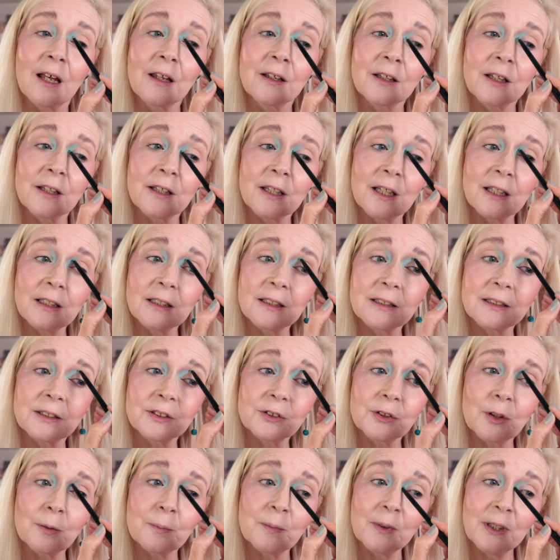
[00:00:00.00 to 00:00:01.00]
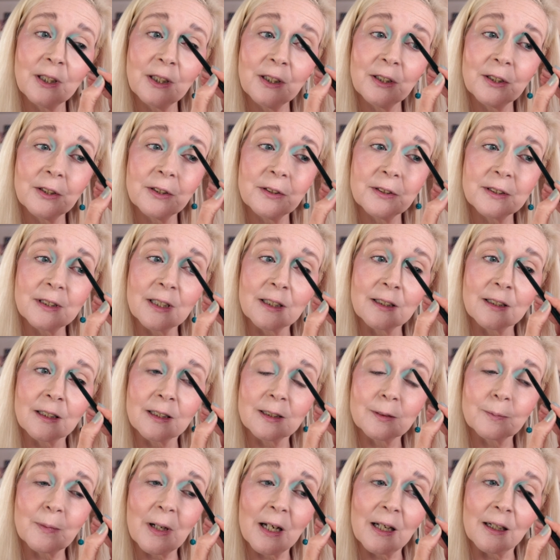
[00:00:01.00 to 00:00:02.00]
The thing that stopped me using
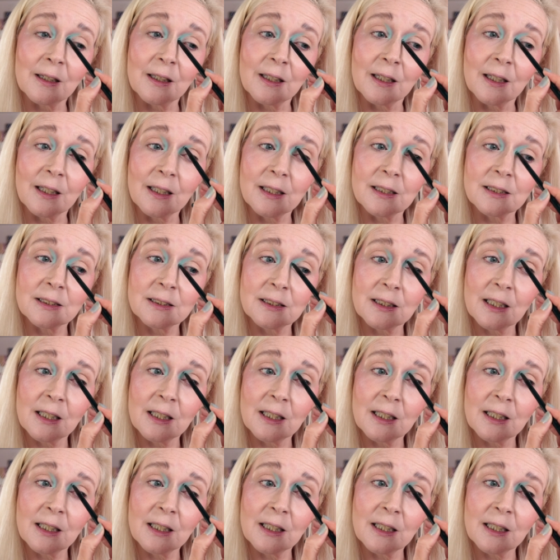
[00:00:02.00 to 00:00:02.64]
this palette is